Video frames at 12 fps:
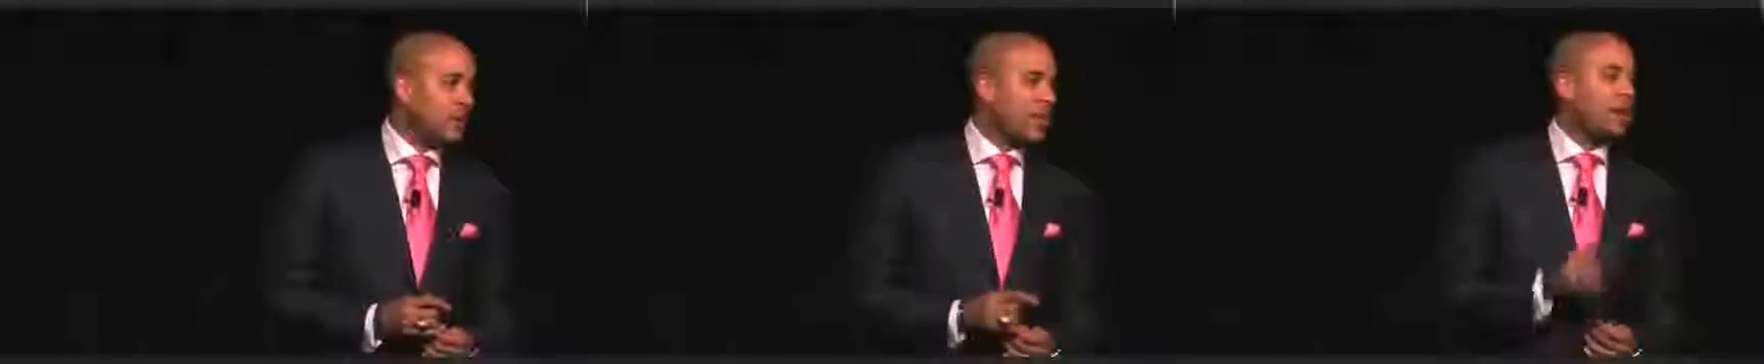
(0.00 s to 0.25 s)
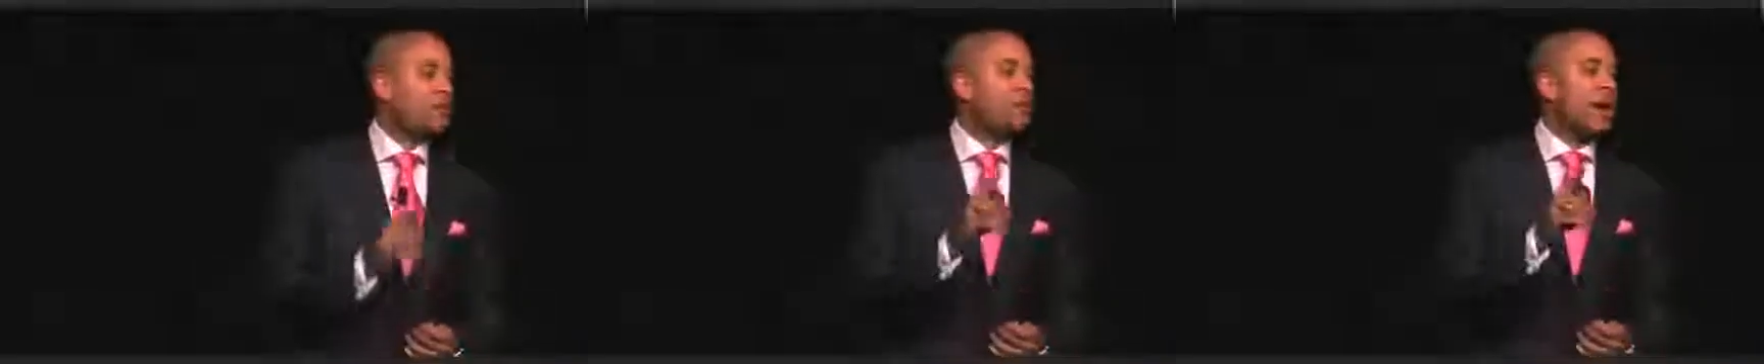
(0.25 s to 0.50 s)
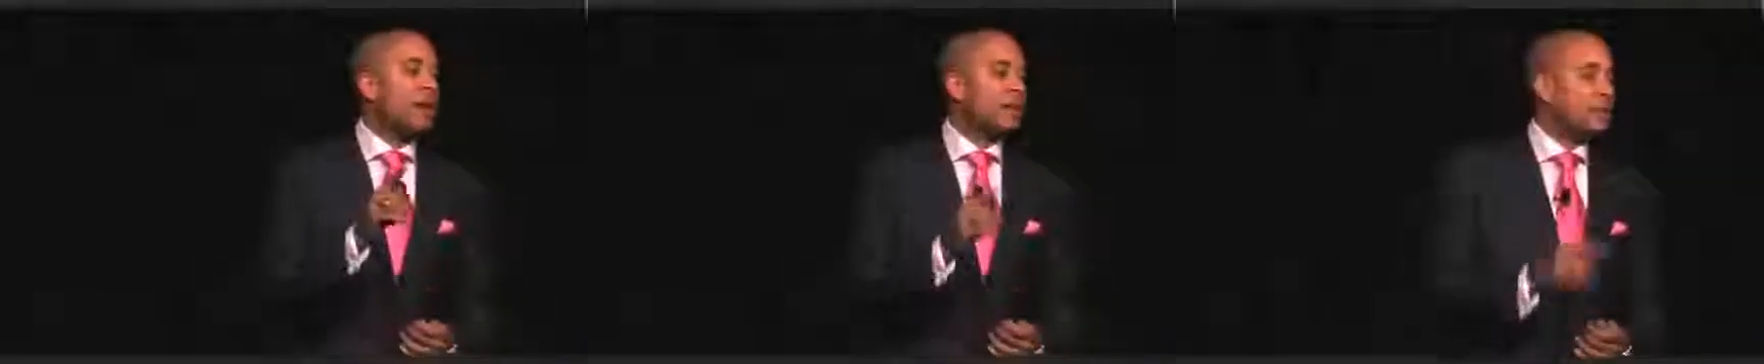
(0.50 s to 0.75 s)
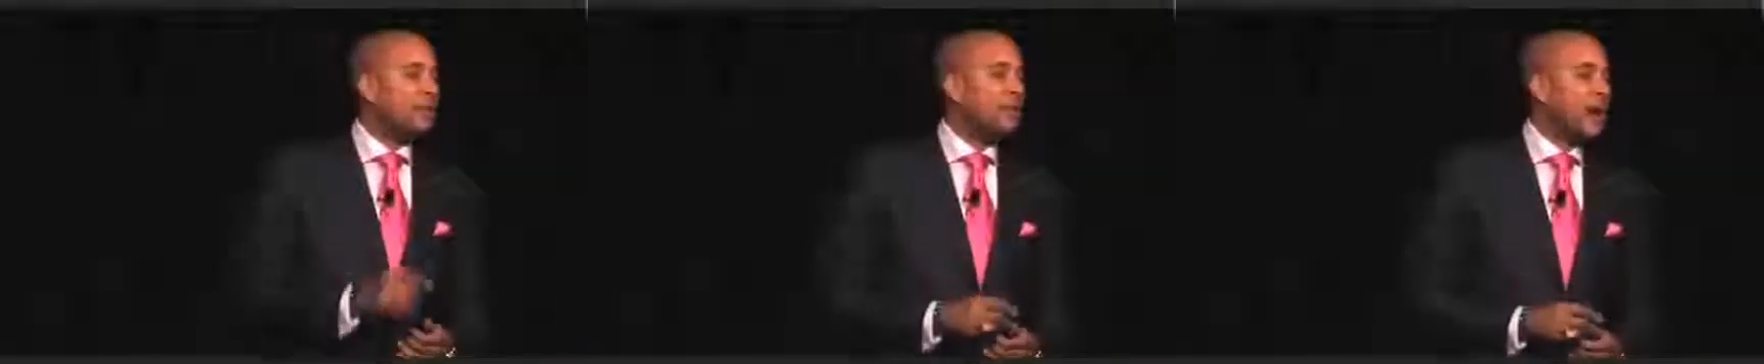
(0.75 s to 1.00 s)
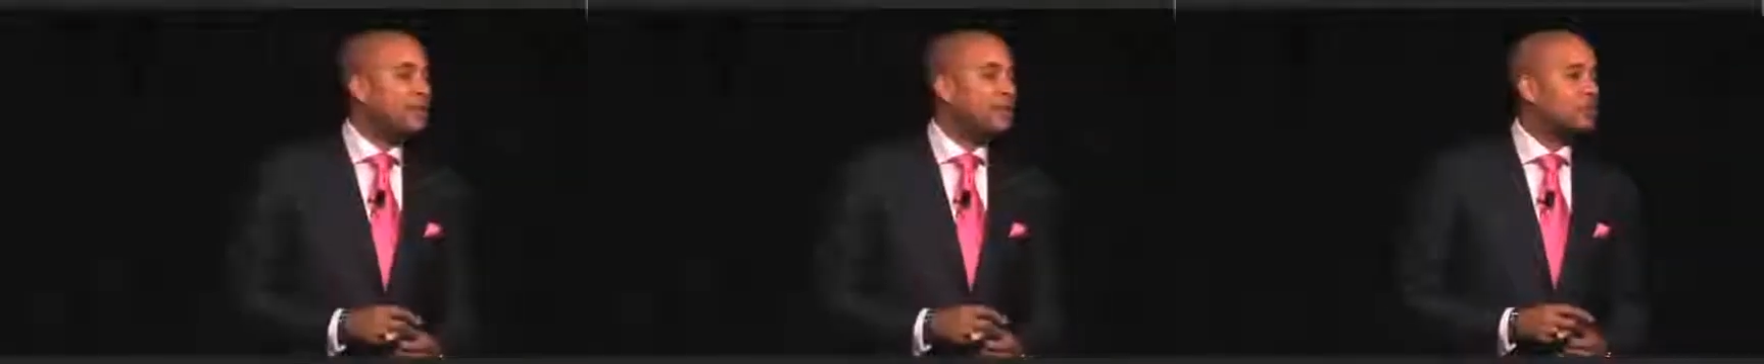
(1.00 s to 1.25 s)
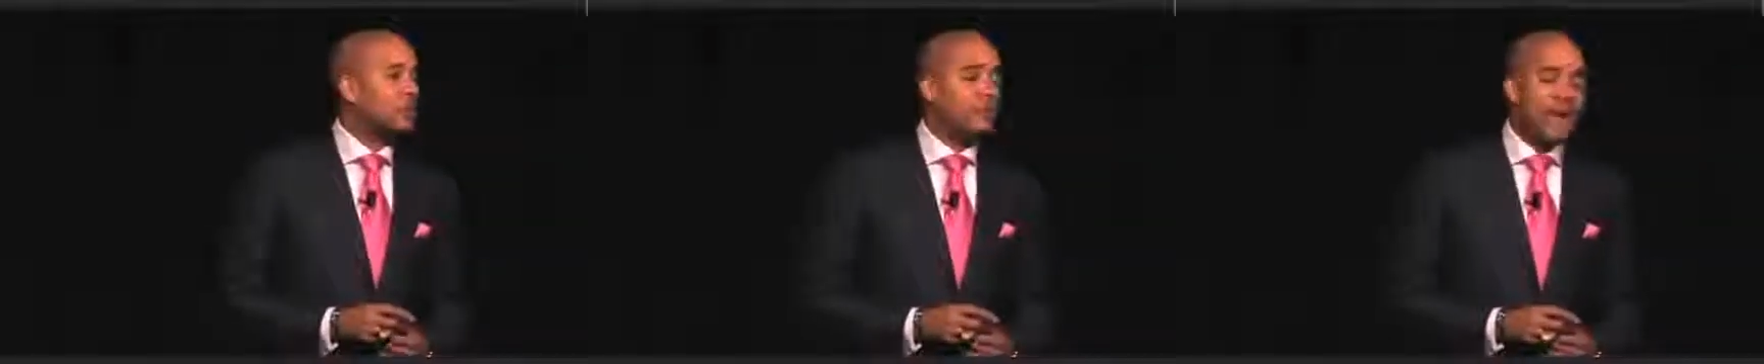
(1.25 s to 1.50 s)
They rank the
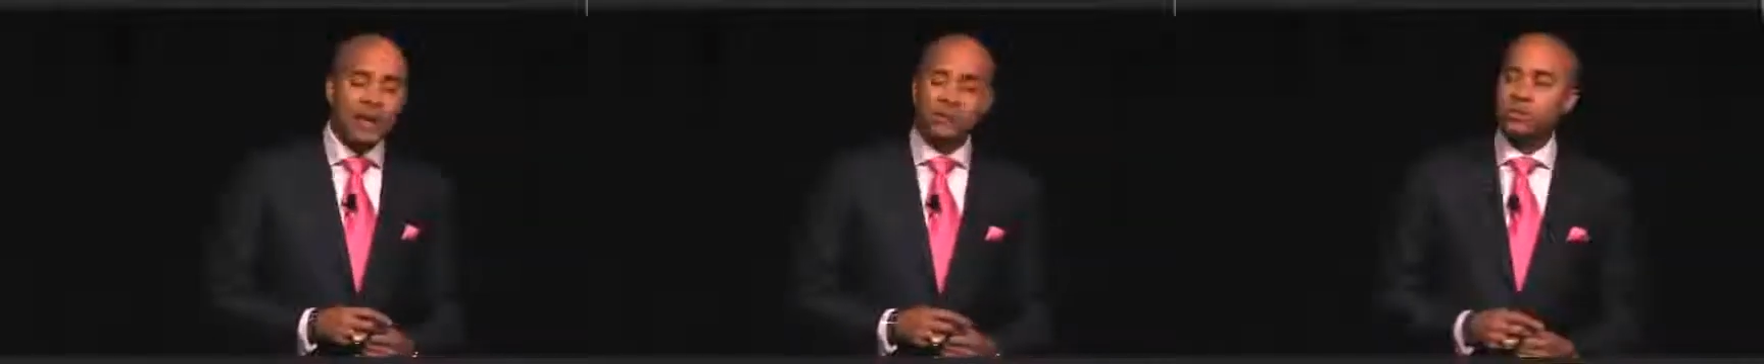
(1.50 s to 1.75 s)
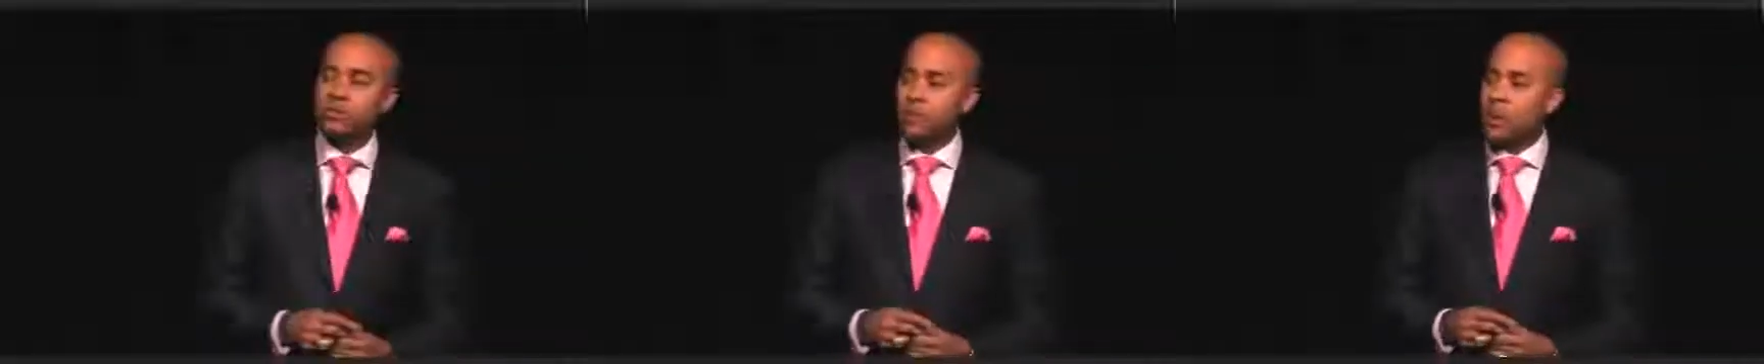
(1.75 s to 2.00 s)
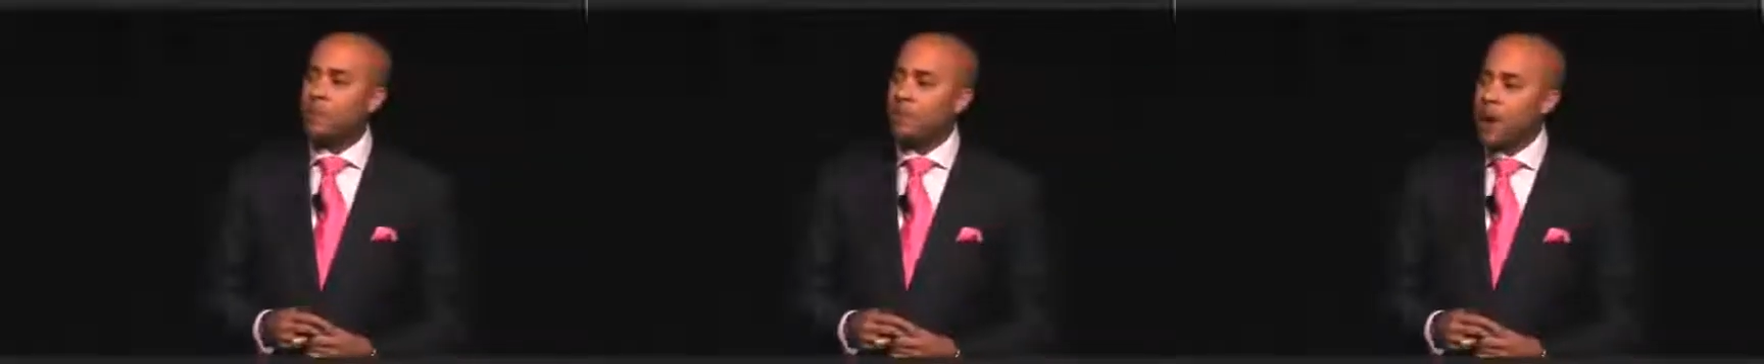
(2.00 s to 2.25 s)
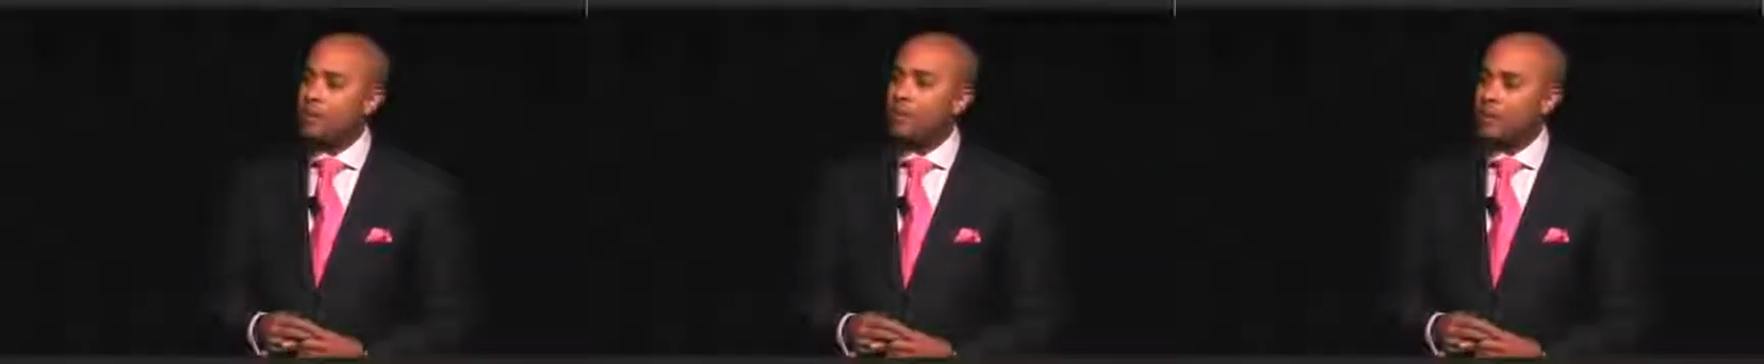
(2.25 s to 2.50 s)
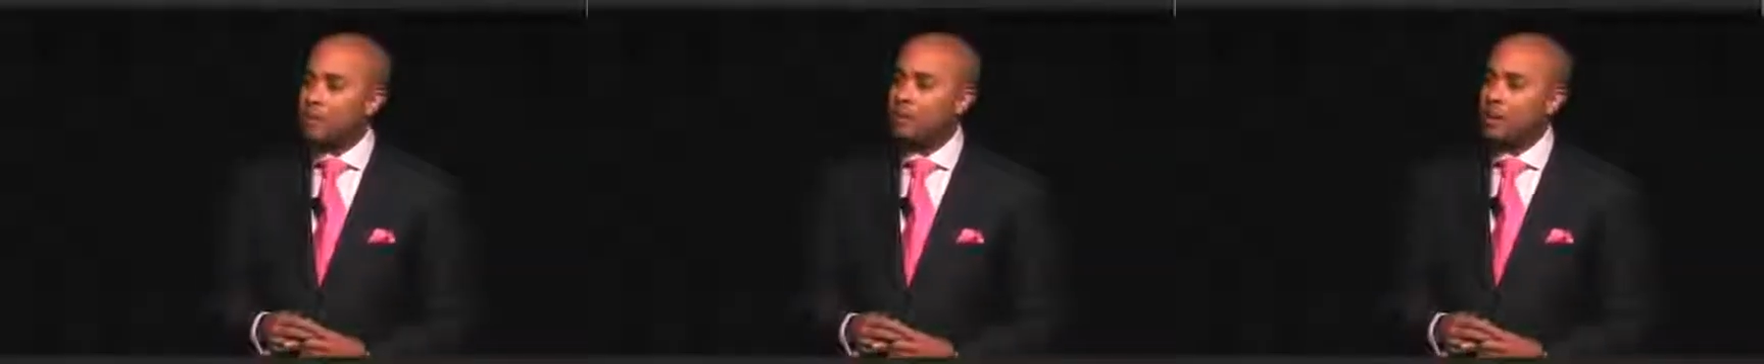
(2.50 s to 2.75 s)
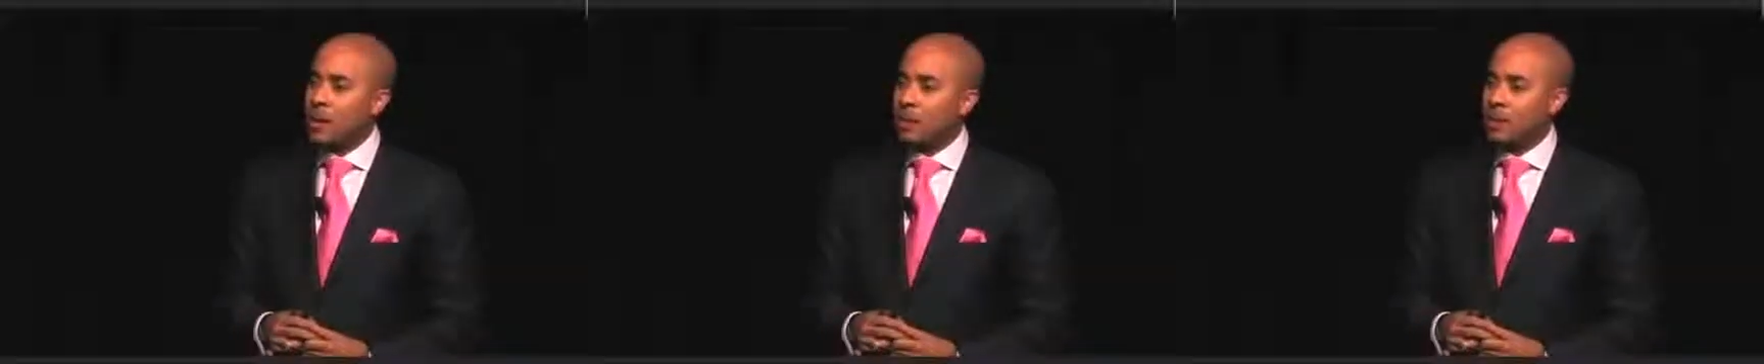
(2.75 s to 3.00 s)
500 fastest growing privately
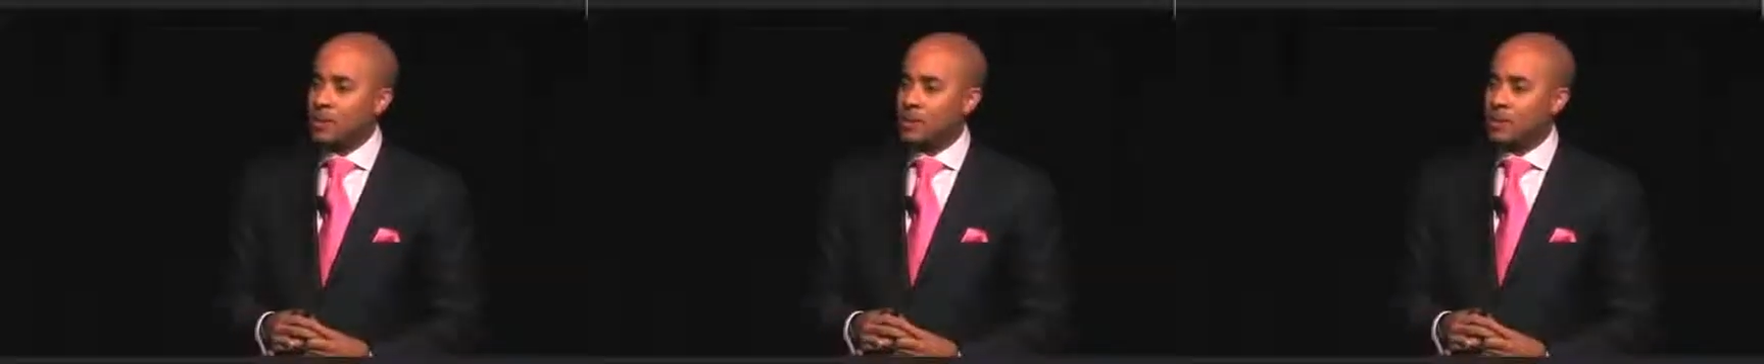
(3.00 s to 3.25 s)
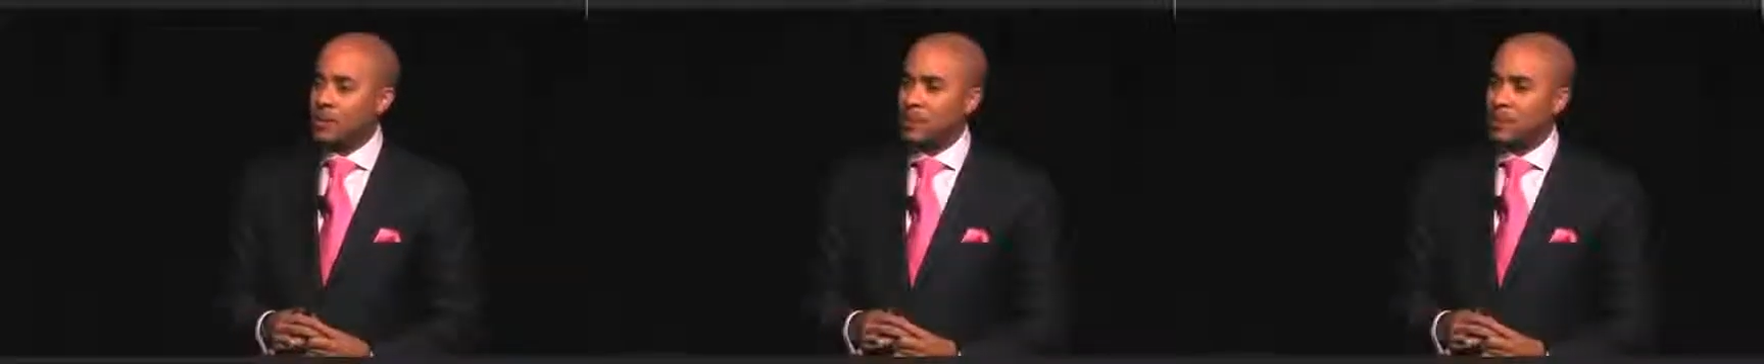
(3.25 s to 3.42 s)
held companies.